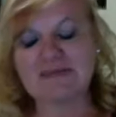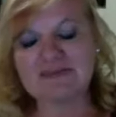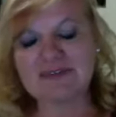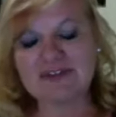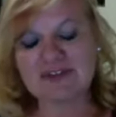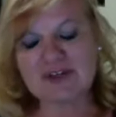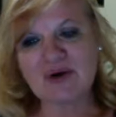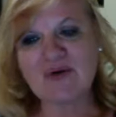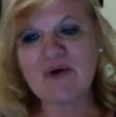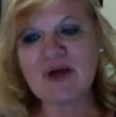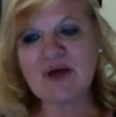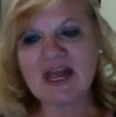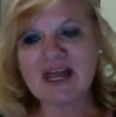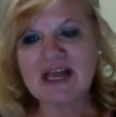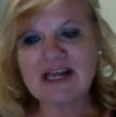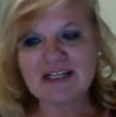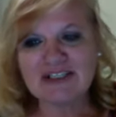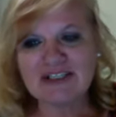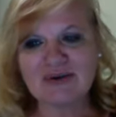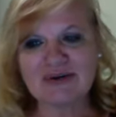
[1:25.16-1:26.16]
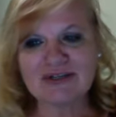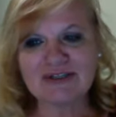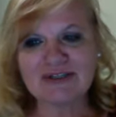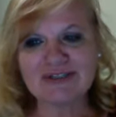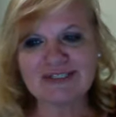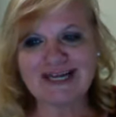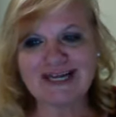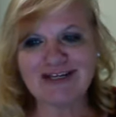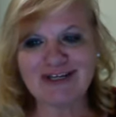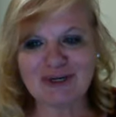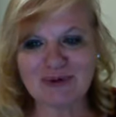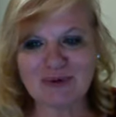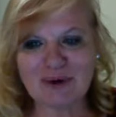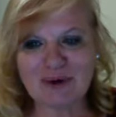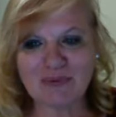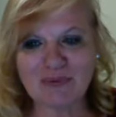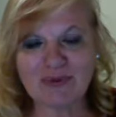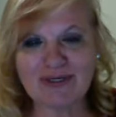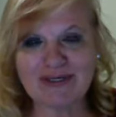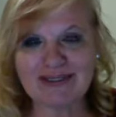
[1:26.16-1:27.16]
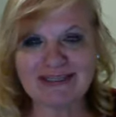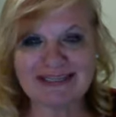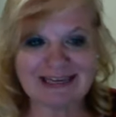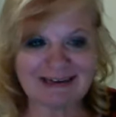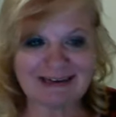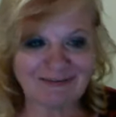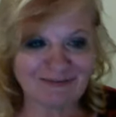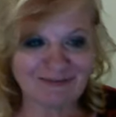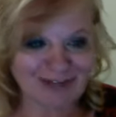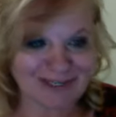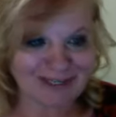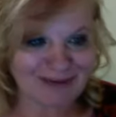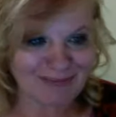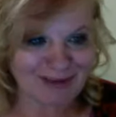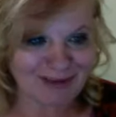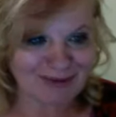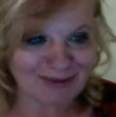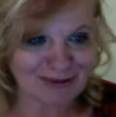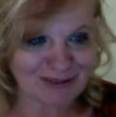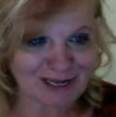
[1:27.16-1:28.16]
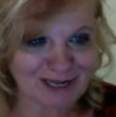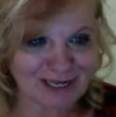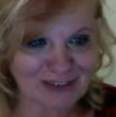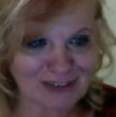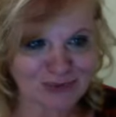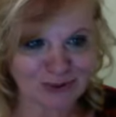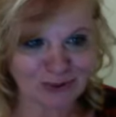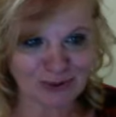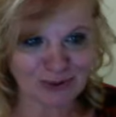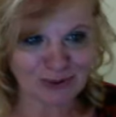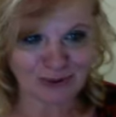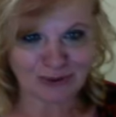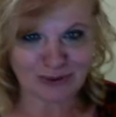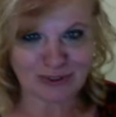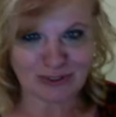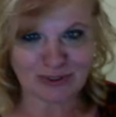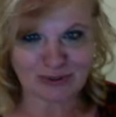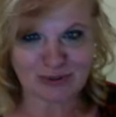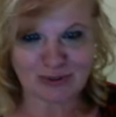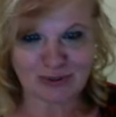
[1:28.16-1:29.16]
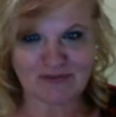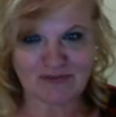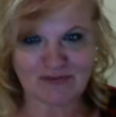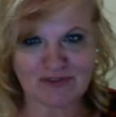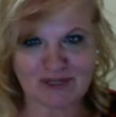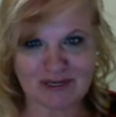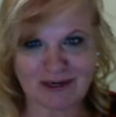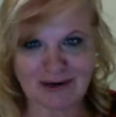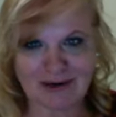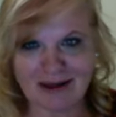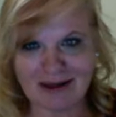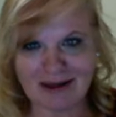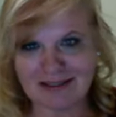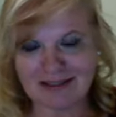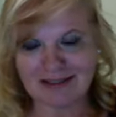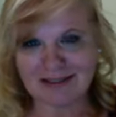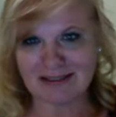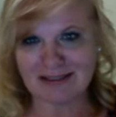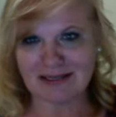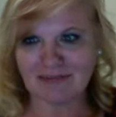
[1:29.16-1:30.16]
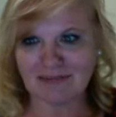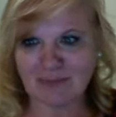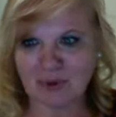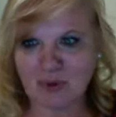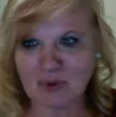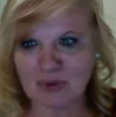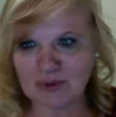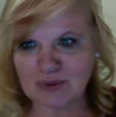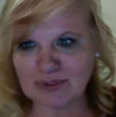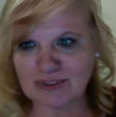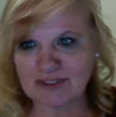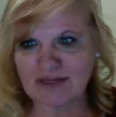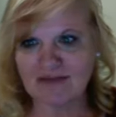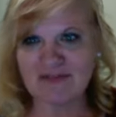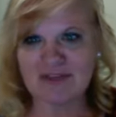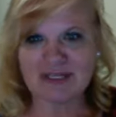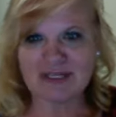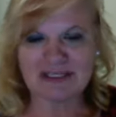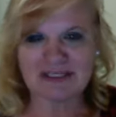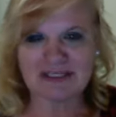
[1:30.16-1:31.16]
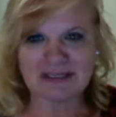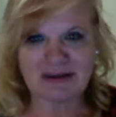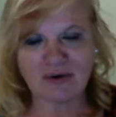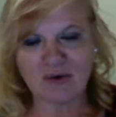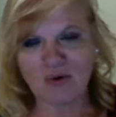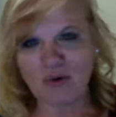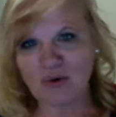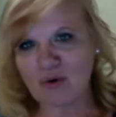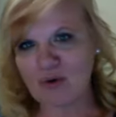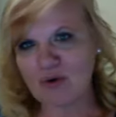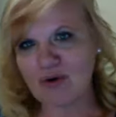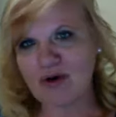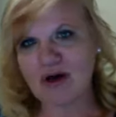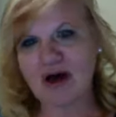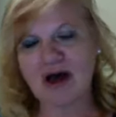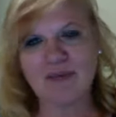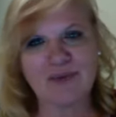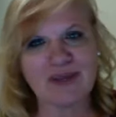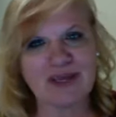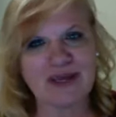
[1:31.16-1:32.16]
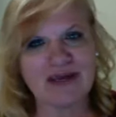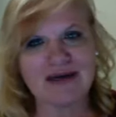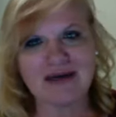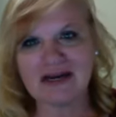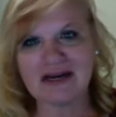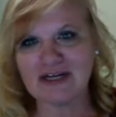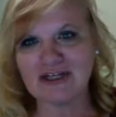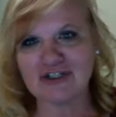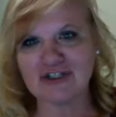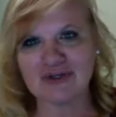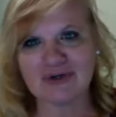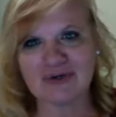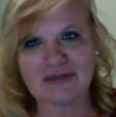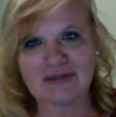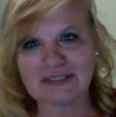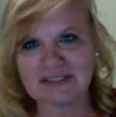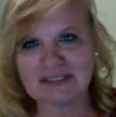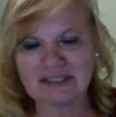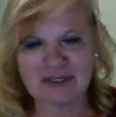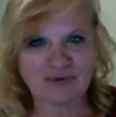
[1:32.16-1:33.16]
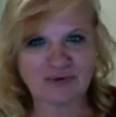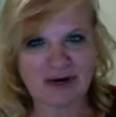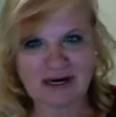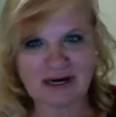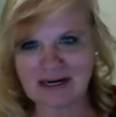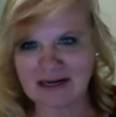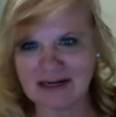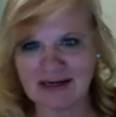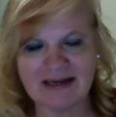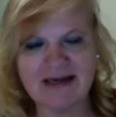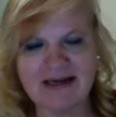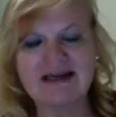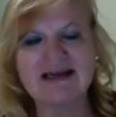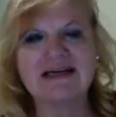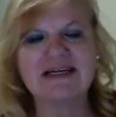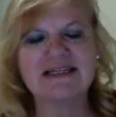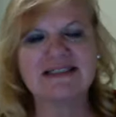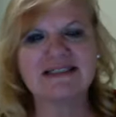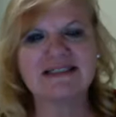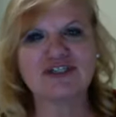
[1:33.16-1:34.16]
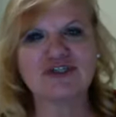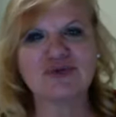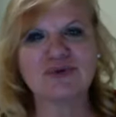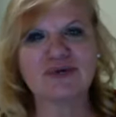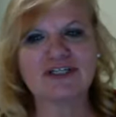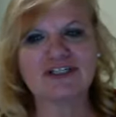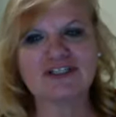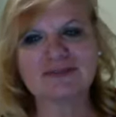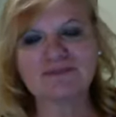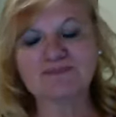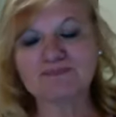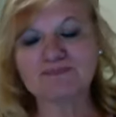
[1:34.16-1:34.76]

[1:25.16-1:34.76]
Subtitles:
So understand, you are really in a fundamental class where you're learning sort of the nuts and bolts of this whole copy editing, journalistic writing situation.